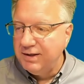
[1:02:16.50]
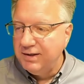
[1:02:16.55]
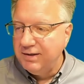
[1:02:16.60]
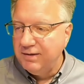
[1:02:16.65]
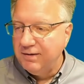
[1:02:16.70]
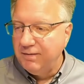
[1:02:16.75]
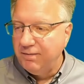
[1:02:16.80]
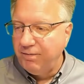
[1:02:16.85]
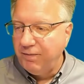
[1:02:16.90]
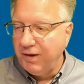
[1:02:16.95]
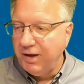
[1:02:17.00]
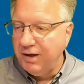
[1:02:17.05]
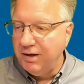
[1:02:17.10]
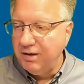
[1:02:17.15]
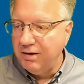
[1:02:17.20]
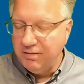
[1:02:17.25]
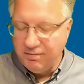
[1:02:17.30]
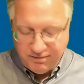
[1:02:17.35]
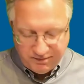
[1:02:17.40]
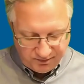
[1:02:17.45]

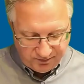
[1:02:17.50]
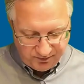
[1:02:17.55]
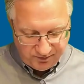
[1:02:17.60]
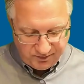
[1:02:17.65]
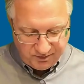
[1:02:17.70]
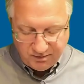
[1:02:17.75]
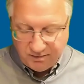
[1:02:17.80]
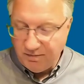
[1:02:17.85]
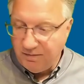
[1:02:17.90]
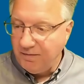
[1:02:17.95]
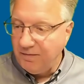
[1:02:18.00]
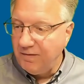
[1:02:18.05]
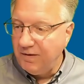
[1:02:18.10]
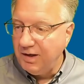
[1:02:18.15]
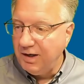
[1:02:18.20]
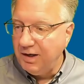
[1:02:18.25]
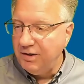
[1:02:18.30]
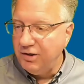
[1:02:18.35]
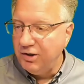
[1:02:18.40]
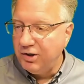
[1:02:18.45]
and
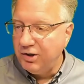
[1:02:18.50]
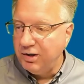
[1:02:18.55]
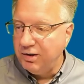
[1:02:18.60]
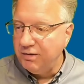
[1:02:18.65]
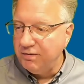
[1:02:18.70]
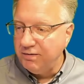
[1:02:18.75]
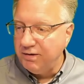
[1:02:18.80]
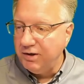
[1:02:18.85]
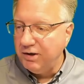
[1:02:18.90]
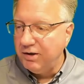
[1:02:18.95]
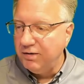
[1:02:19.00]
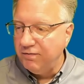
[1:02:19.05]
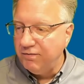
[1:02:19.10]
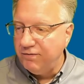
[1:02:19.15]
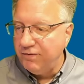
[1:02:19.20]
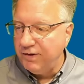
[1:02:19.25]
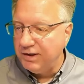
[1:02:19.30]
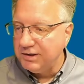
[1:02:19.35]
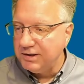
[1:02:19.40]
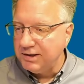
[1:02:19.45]
you can
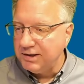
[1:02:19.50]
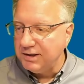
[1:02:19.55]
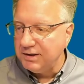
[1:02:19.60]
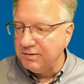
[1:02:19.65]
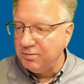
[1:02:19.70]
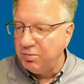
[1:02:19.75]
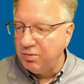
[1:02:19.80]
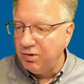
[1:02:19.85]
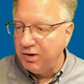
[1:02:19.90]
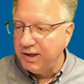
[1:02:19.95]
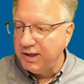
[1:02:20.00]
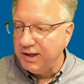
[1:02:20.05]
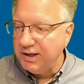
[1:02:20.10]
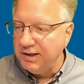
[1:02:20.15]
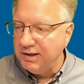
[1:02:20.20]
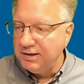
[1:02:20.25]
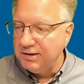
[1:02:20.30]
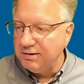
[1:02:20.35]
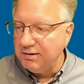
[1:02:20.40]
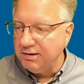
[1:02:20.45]
fix it pretty
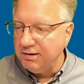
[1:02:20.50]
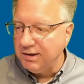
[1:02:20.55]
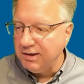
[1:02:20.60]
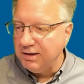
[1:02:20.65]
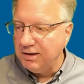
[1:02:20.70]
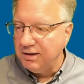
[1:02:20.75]
easily.